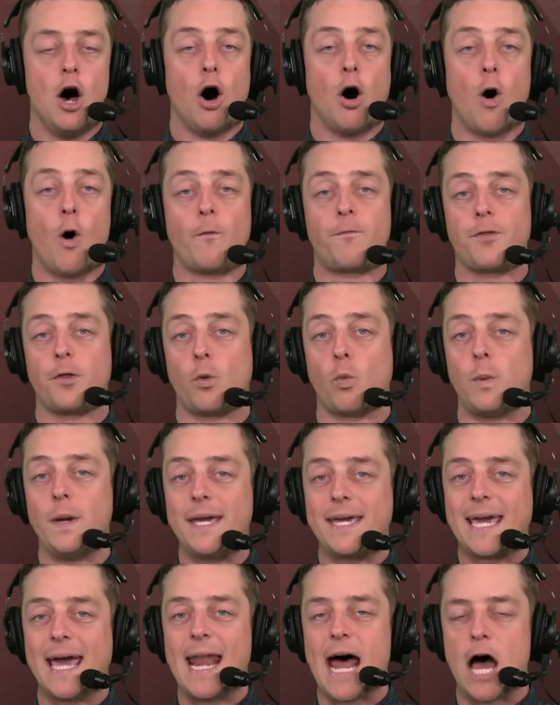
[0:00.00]
Over the
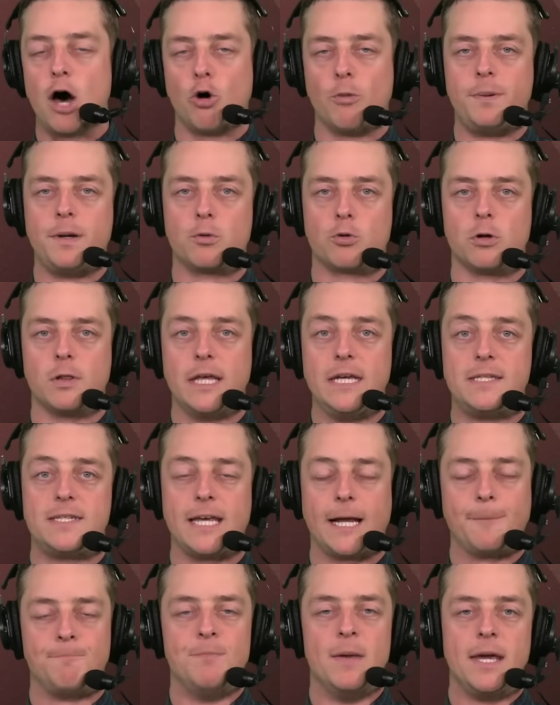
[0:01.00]
weekend, I will be
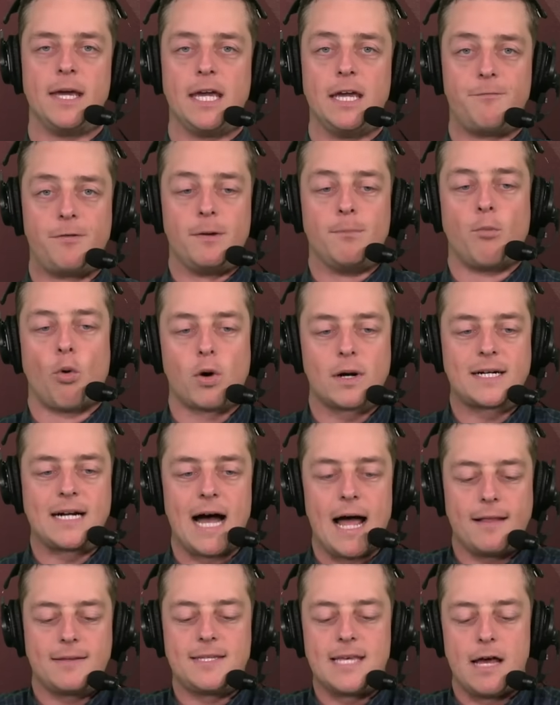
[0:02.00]
releasing even more
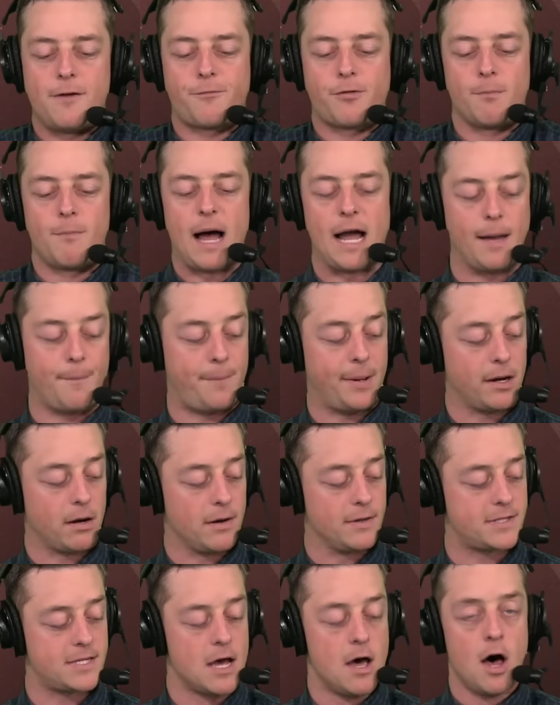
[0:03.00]
content from my
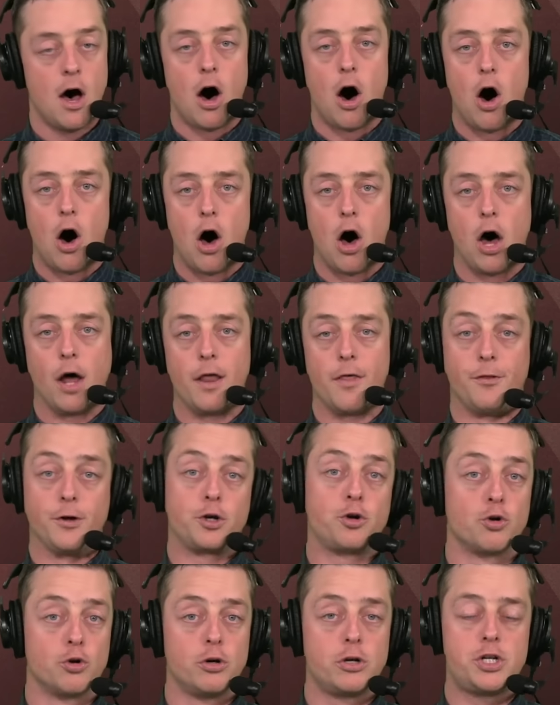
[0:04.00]
appearance on The
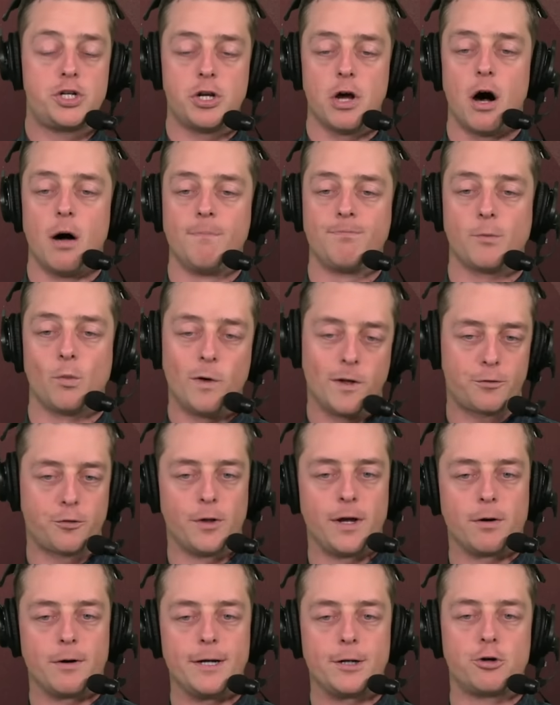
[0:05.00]
Krug Show with
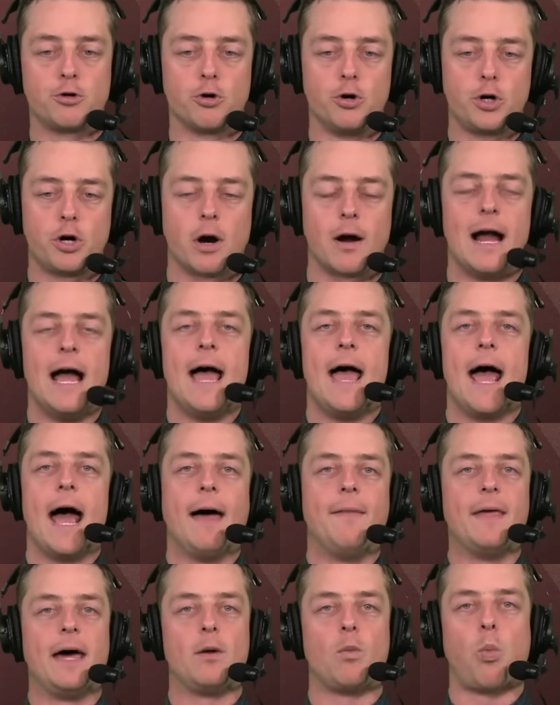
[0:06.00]
Larry Krueger.
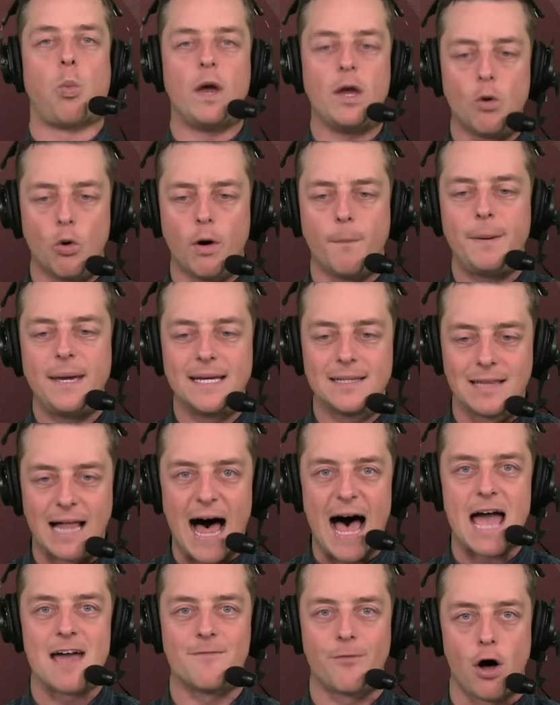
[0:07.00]
And then we will be
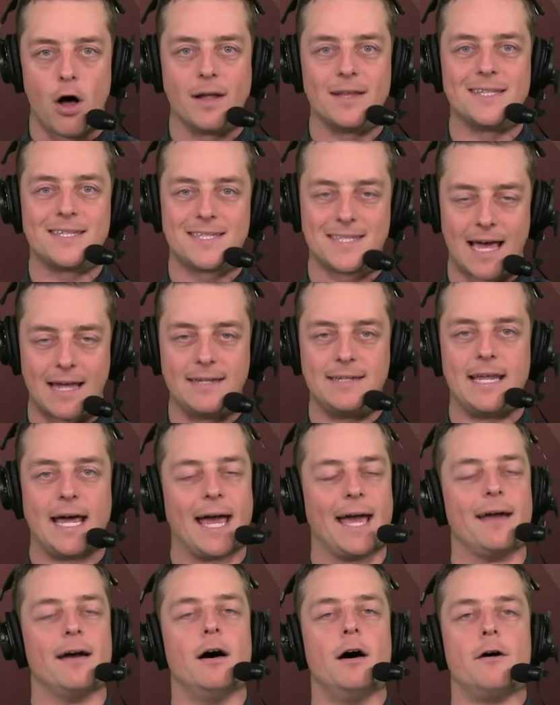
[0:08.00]
live on
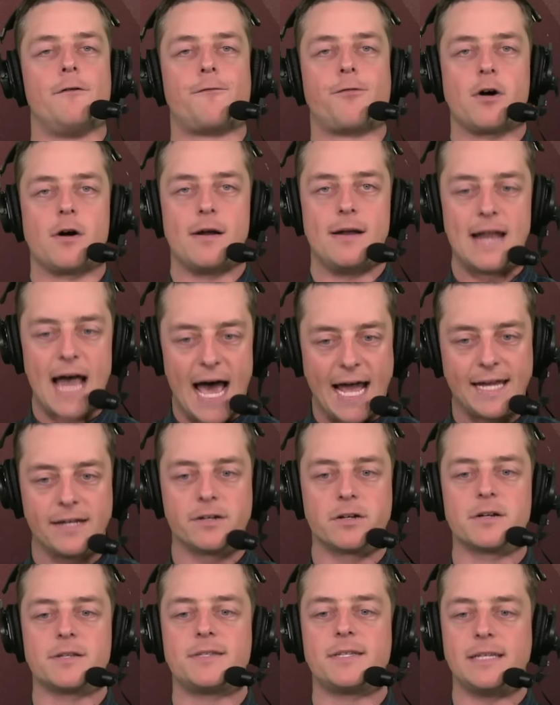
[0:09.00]
Sunday for
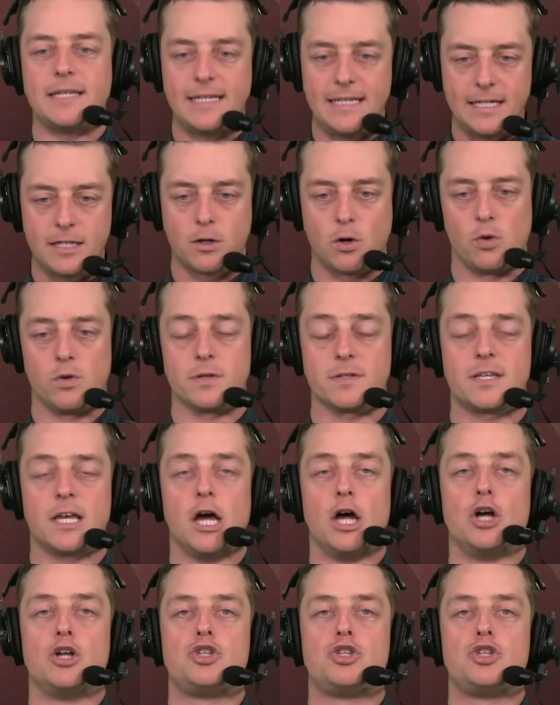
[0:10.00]
Niners-Eagles.